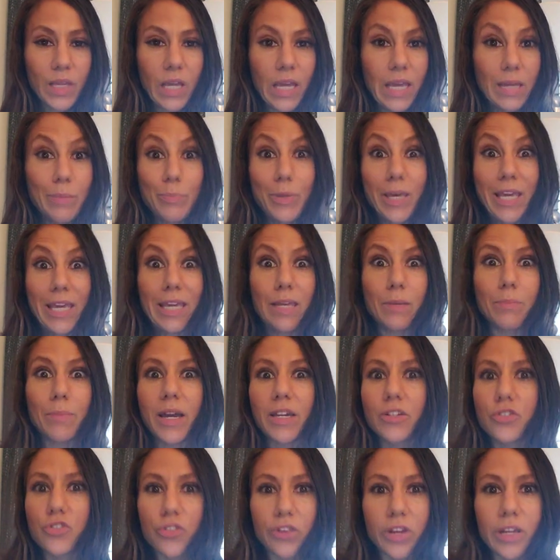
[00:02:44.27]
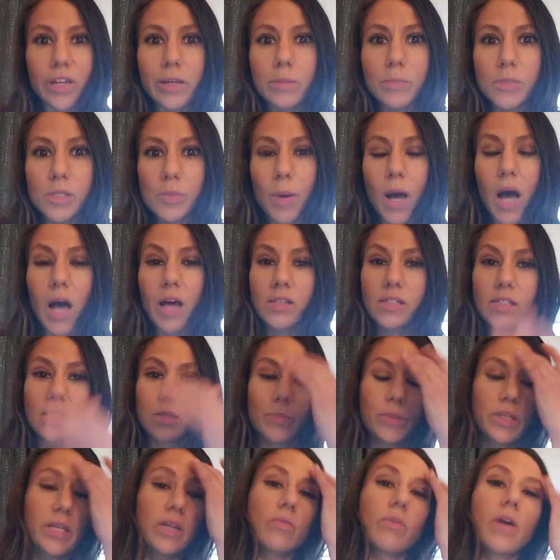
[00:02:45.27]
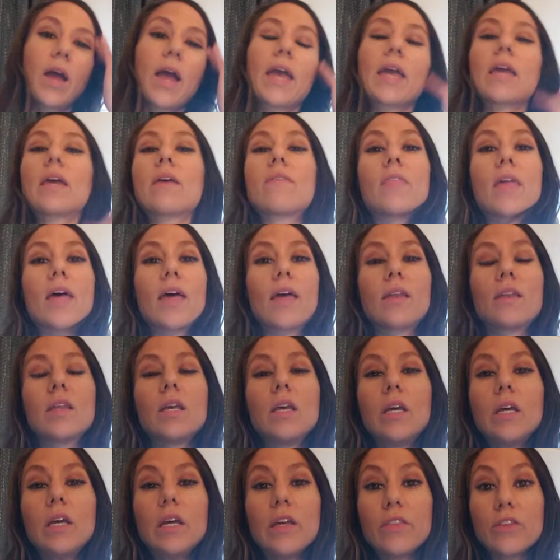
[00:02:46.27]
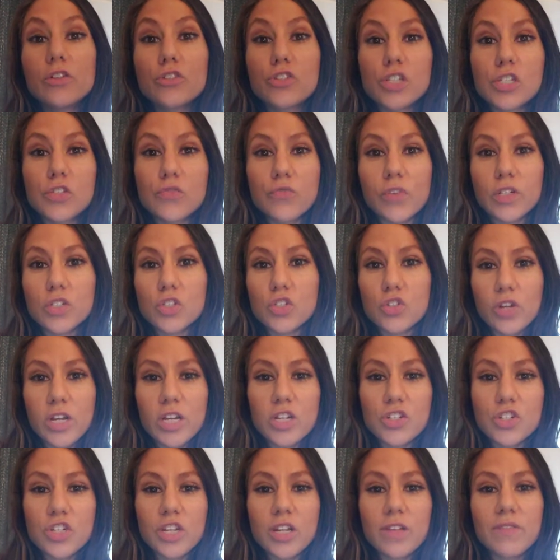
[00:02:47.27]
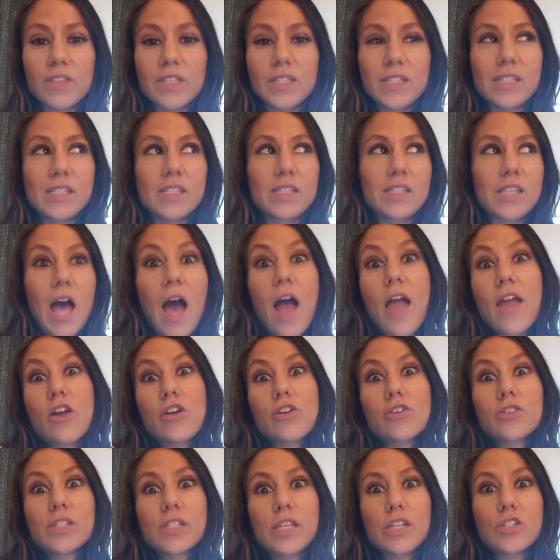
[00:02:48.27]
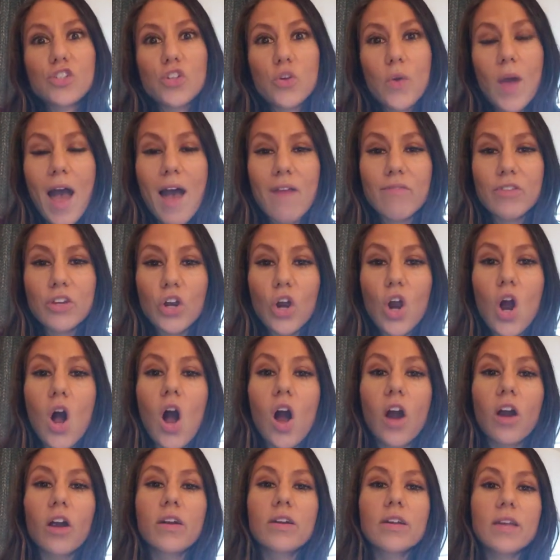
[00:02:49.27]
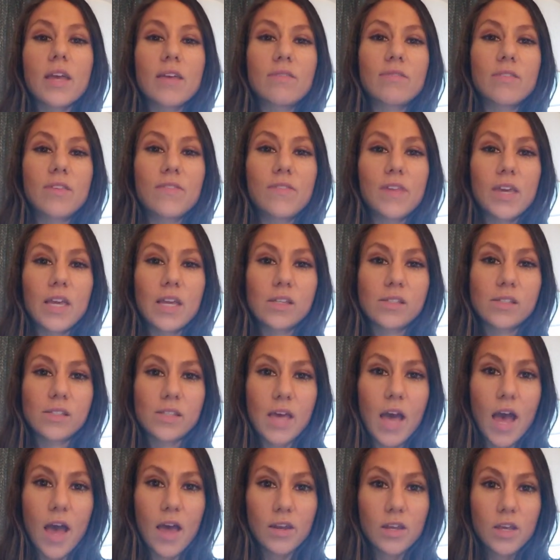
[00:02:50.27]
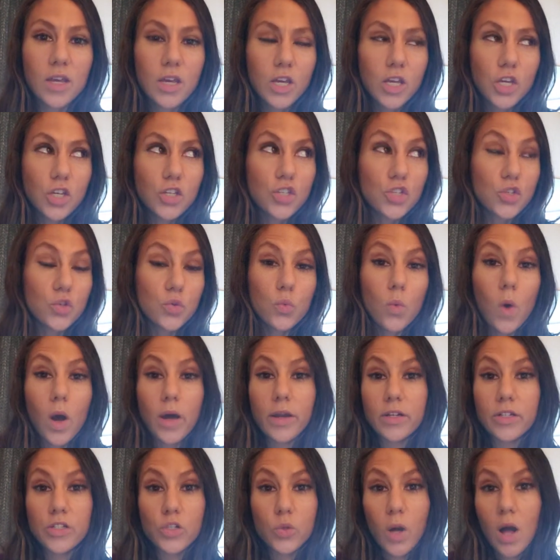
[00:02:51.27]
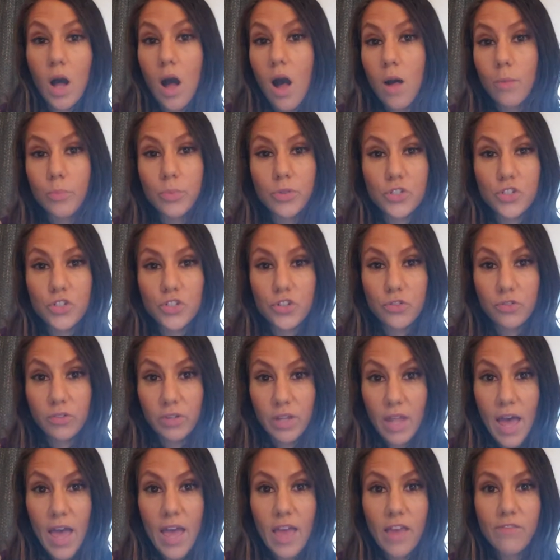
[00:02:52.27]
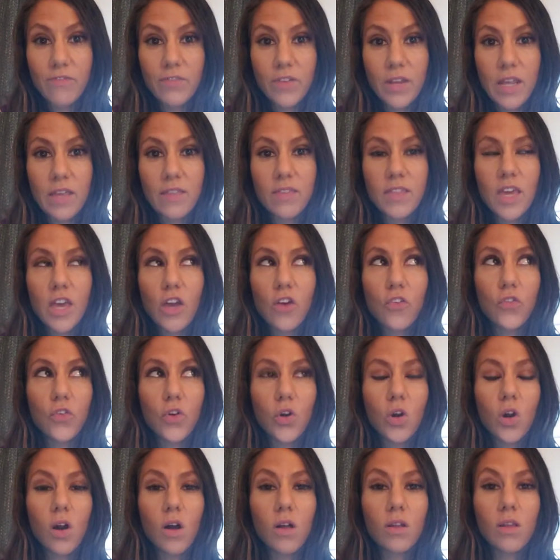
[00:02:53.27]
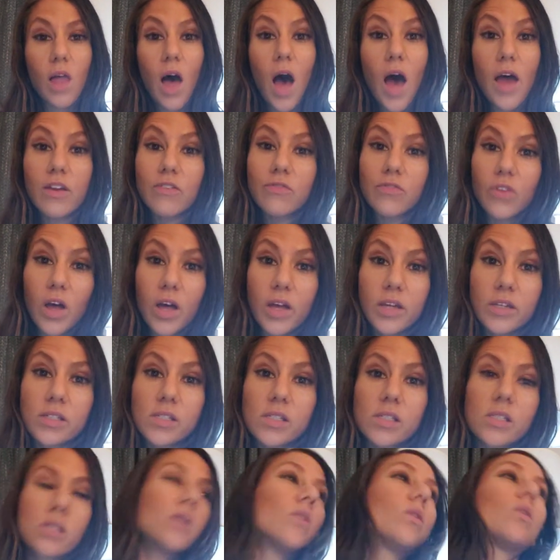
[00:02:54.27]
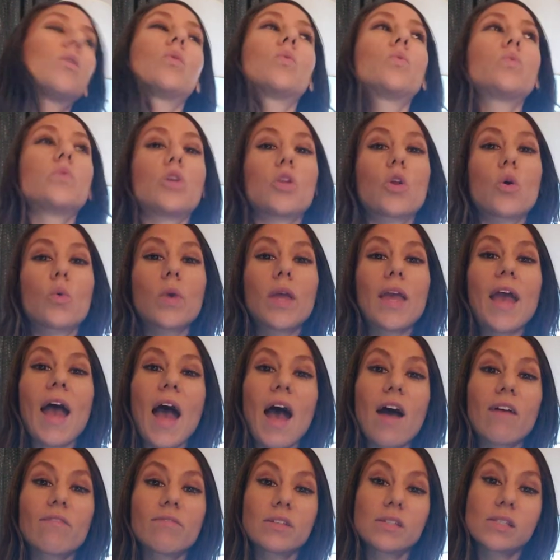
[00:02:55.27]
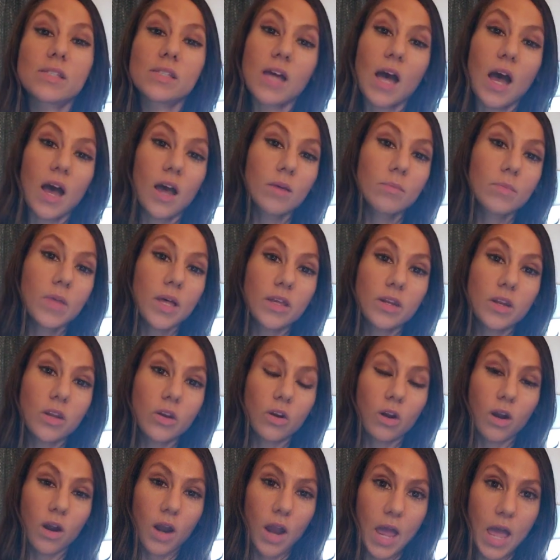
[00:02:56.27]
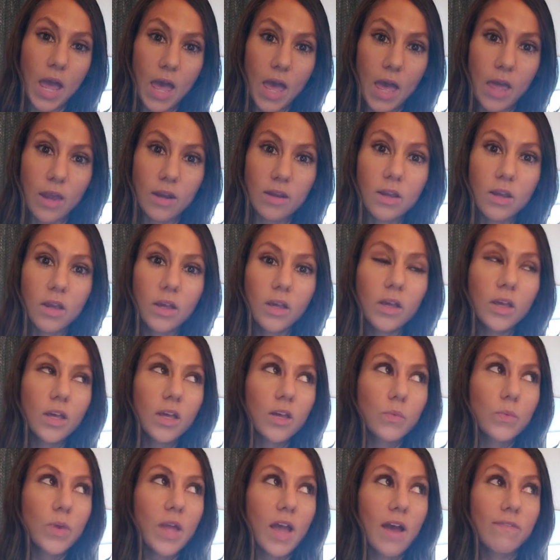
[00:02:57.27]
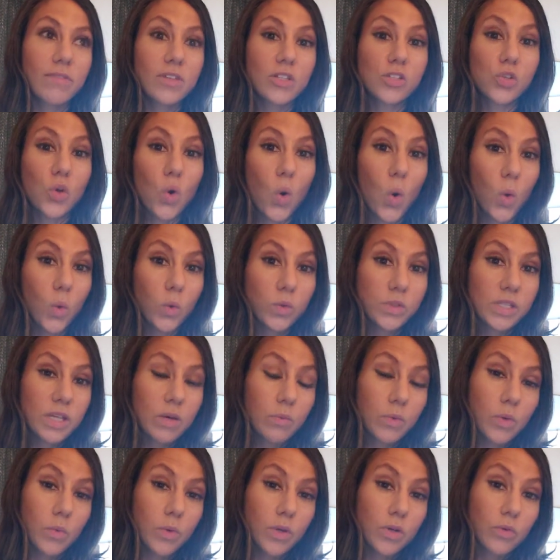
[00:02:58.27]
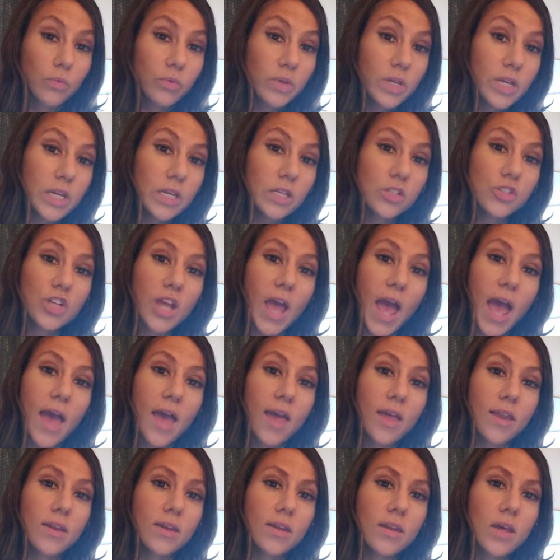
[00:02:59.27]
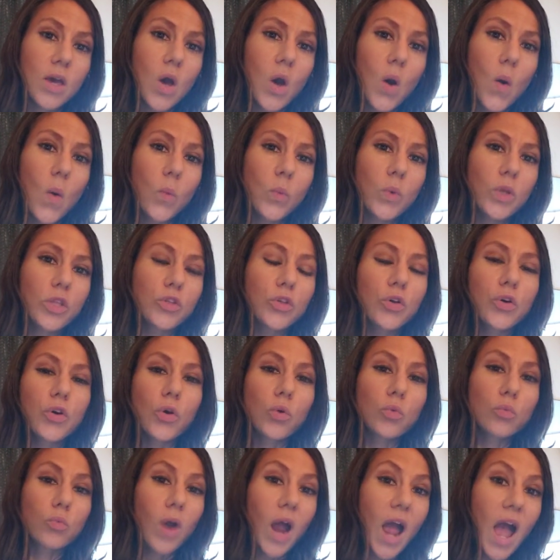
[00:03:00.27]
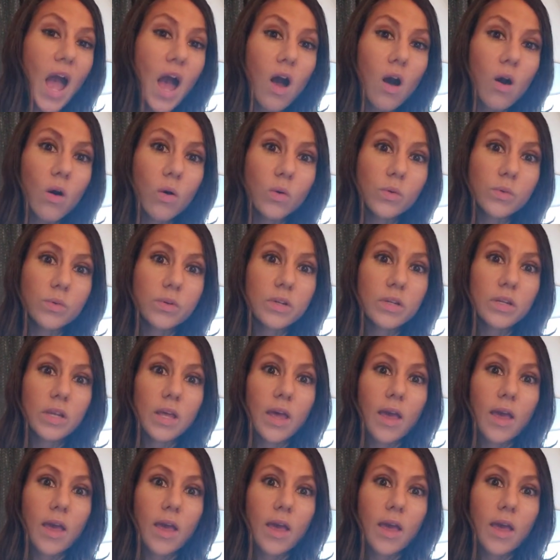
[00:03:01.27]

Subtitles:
impede my dreams possibly, right? And then there's this frustration of the desires that you have in your heart and the things that you wanted to accomplish in your life. And I think for a lot of us, we have this timeline in our head, and we have these goals that we want to reach, and we look around